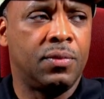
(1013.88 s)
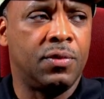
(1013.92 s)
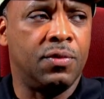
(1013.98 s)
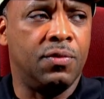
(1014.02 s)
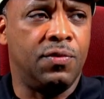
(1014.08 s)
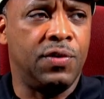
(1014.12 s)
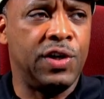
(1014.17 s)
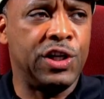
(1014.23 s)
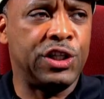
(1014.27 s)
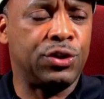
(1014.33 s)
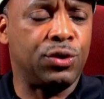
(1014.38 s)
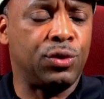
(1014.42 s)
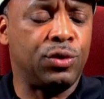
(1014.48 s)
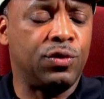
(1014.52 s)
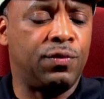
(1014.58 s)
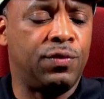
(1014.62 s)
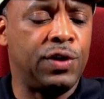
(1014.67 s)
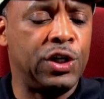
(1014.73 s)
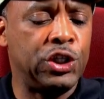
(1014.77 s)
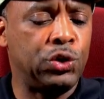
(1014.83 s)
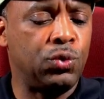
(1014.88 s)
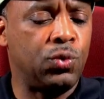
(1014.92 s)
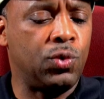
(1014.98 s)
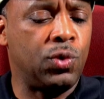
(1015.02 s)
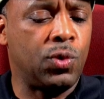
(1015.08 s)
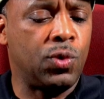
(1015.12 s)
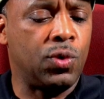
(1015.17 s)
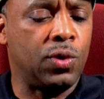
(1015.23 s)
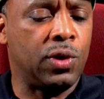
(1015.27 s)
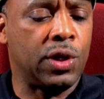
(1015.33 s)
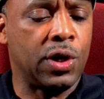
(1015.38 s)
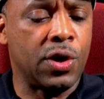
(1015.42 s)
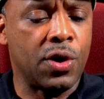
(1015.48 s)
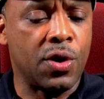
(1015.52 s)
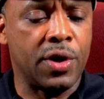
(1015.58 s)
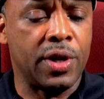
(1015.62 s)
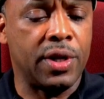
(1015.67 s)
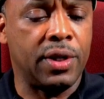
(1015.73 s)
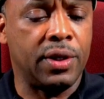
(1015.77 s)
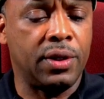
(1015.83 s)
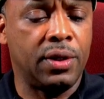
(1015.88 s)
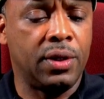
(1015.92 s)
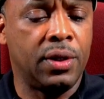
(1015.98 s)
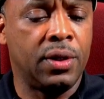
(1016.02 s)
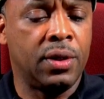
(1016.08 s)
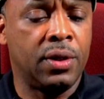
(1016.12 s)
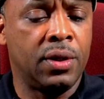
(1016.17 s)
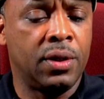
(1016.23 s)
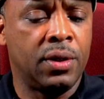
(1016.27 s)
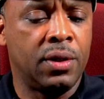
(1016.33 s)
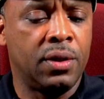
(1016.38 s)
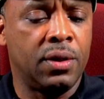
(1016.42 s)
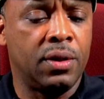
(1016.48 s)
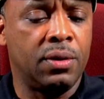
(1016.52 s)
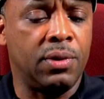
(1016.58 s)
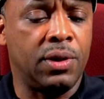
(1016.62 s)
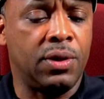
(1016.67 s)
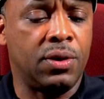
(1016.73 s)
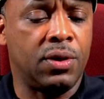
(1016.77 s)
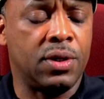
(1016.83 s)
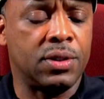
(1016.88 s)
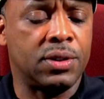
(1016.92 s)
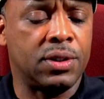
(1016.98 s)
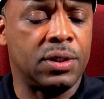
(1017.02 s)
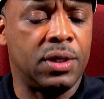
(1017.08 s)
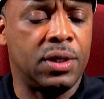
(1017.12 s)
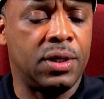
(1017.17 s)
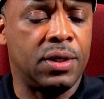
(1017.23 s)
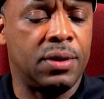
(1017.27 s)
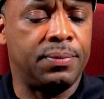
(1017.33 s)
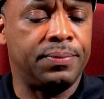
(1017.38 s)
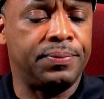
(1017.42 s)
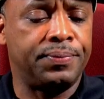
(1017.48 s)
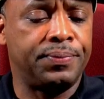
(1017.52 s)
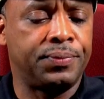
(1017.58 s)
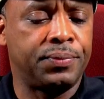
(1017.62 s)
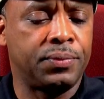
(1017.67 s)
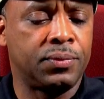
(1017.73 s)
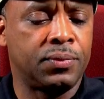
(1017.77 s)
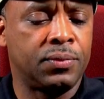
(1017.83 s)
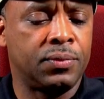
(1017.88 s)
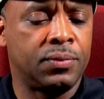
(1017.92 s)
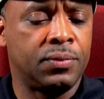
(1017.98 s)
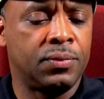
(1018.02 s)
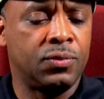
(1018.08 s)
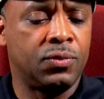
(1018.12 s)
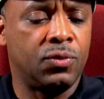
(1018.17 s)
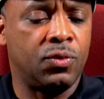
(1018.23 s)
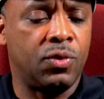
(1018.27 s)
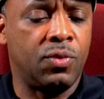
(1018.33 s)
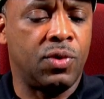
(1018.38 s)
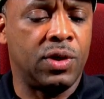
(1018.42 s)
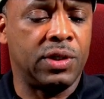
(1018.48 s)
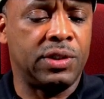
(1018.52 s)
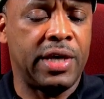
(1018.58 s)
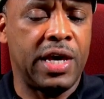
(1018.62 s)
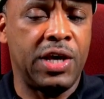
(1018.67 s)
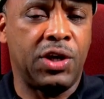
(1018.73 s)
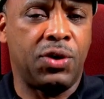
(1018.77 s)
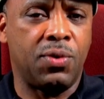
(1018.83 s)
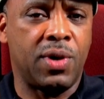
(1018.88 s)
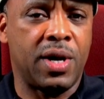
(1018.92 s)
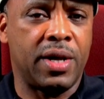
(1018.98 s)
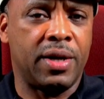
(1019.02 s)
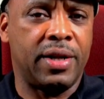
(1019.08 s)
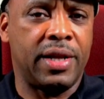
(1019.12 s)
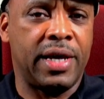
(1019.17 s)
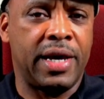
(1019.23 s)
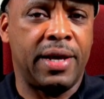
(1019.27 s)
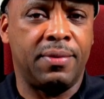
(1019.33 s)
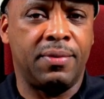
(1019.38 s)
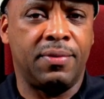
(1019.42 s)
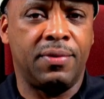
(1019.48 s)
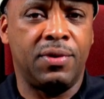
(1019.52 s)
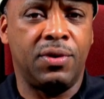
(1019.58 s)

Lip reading: visual learning, because we want to take you out of that,